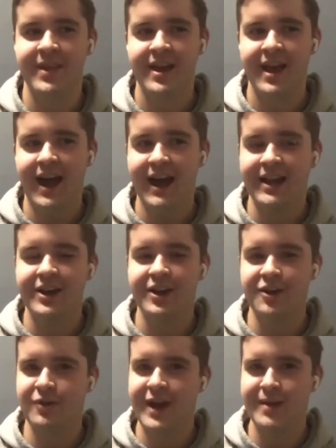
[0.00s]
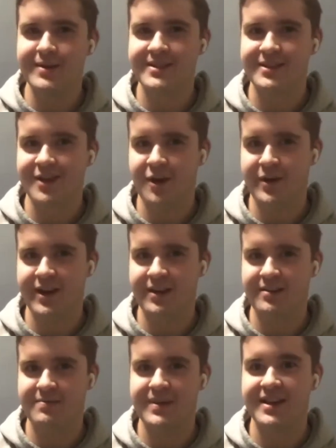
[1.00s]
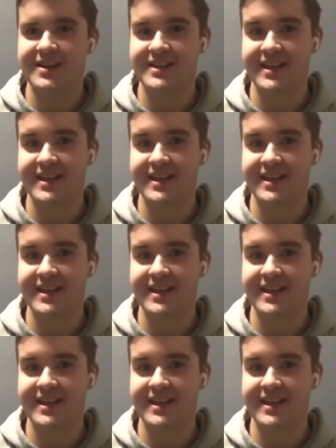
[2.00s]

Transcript: I knew I was going because